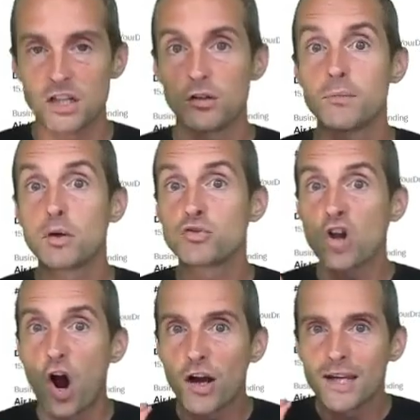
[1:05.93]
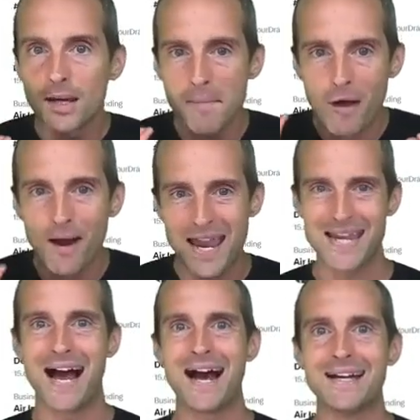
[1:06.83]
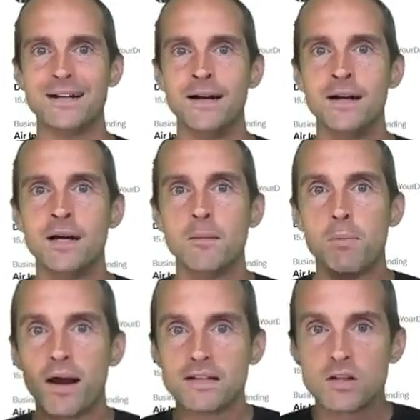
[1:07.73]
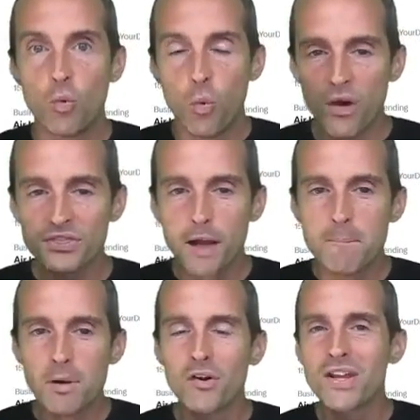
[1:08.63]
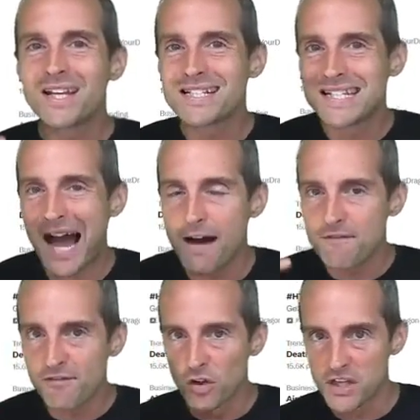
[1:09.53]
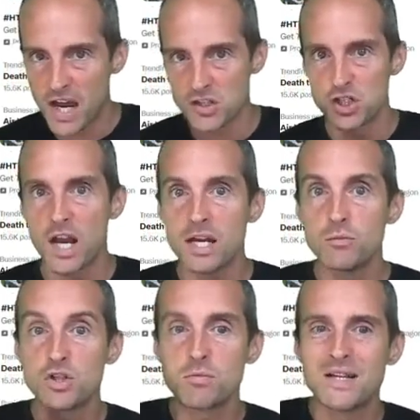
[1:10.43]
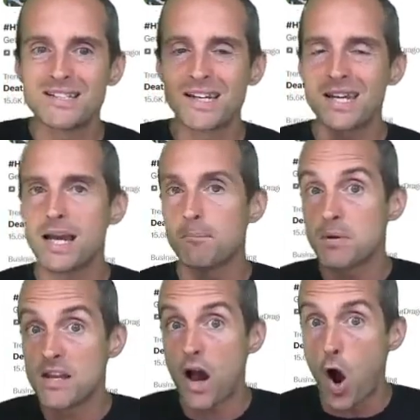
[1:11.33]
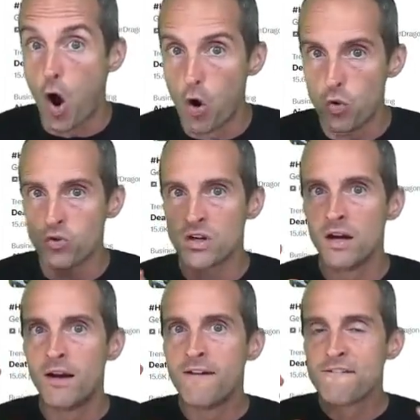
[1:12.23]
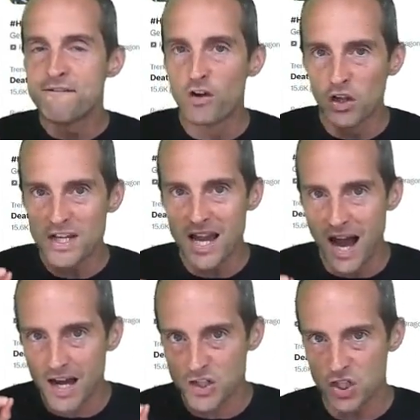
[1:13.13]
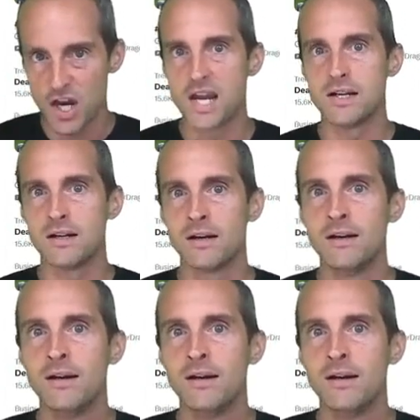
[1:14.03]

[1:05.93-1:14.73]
in crypto talking about AI, but what they're building is not fully on chain, which means it can't be owned fully on chain.